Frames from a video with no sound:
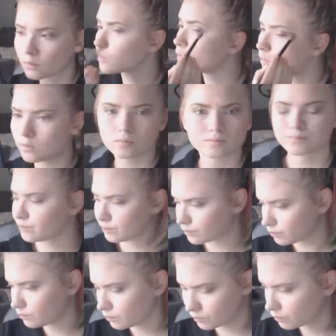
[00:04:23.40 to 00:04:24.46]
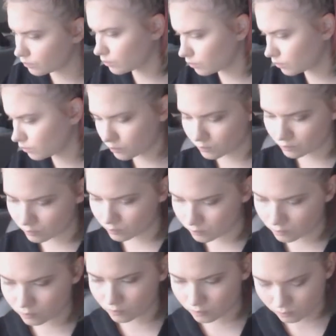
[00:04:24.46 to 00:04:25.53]
blending it out, and then I
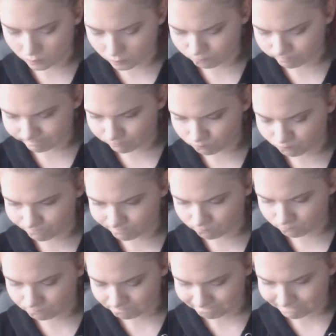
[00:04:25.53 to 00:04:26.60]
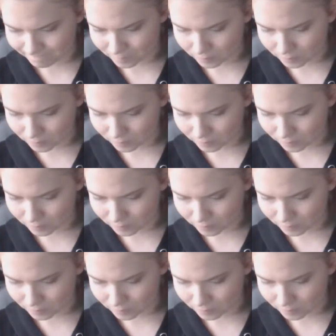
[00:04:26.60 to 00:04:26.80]
couldn't decide which